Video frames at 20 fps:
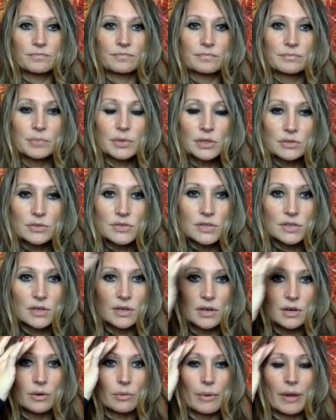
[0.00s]

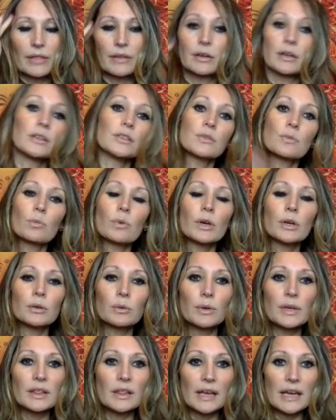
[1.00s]
personal, whether it's work
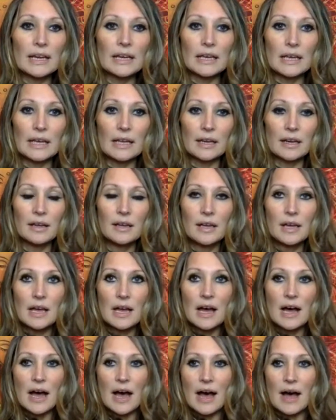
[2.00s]
related,
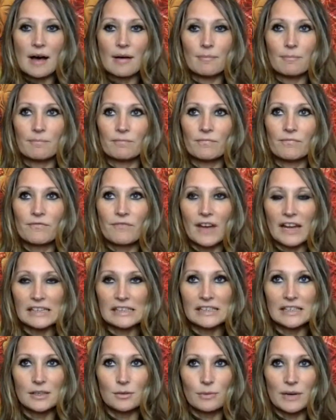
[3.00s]

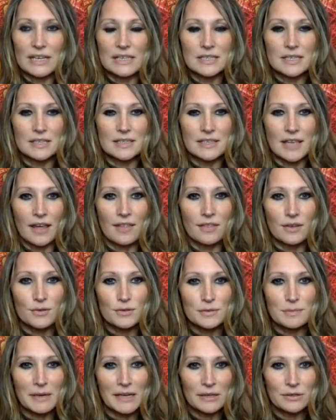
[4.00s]
finding a way to set
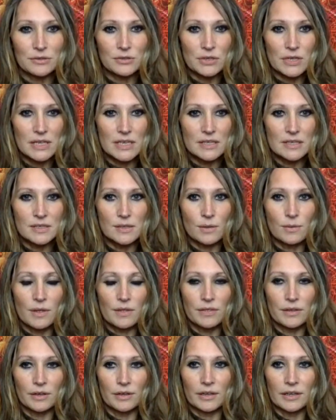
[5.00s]
those boundaries so
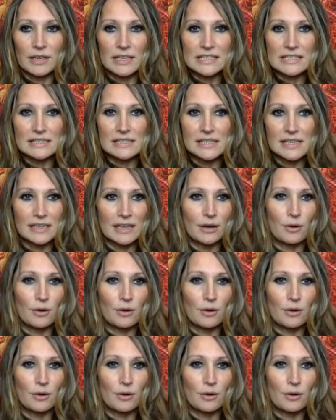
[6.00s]
that there isn't any